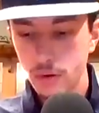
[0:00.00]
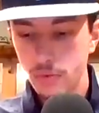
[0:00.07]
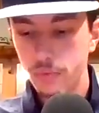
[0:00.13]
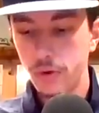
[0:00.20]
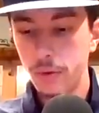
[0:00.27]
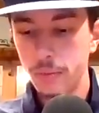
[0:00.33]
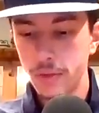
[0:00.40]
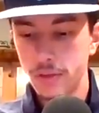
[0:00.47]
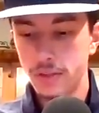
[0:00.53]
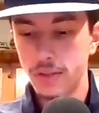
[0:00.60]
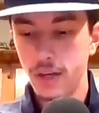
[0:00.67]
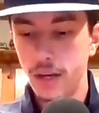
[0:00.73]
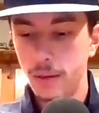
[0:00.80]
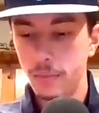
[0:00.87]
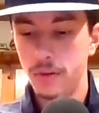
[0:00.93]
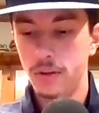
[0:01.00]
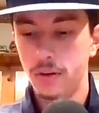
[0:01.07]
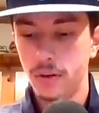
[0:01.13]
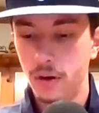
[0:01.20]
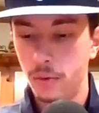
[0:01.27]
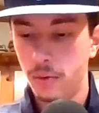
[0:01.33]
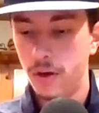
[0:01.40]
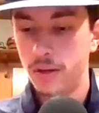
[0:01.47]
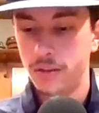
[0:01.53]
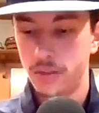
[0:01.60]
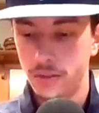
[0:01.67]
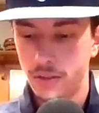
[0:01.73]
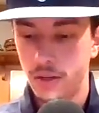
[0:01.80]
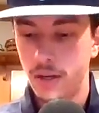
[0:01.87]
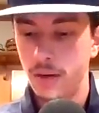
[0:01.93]
from this game, and they're going to watch
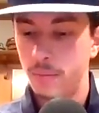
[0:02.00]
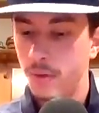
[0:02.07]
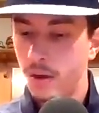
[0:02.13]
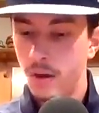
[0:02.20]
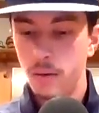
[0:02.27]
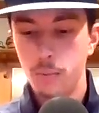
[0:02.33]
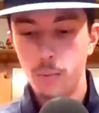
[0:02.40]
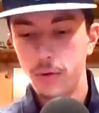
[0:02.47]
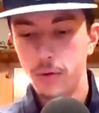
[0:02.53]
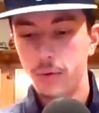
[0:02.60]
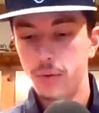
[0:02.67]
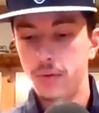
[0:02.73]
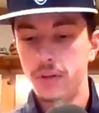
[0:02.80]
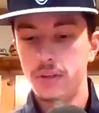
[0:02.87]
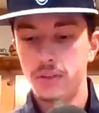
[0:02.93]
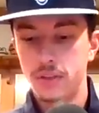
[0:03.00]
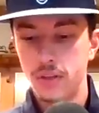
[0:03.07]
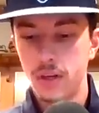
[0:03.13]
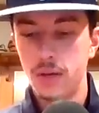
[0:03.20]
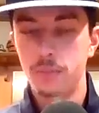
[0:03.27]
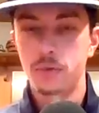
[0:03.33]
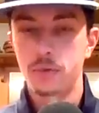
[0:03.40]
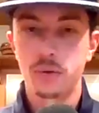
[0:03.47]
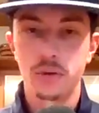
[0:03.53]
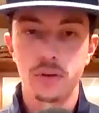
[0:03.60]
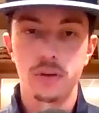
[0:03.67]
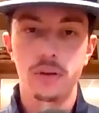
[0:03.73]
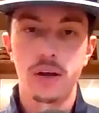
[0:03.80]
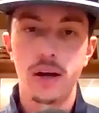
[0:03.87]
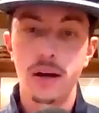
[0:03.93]
the tape. Both of these teams learn
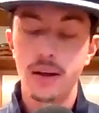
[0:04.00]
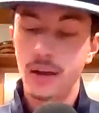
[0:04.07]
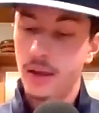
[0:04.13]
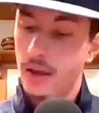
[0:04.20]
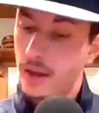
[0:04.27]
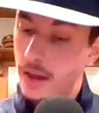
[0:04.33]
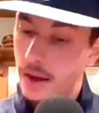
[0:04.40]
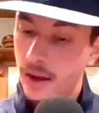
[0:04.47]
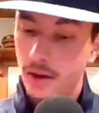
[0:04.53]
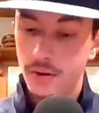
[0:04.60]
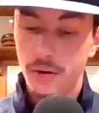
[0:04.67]
a lot, and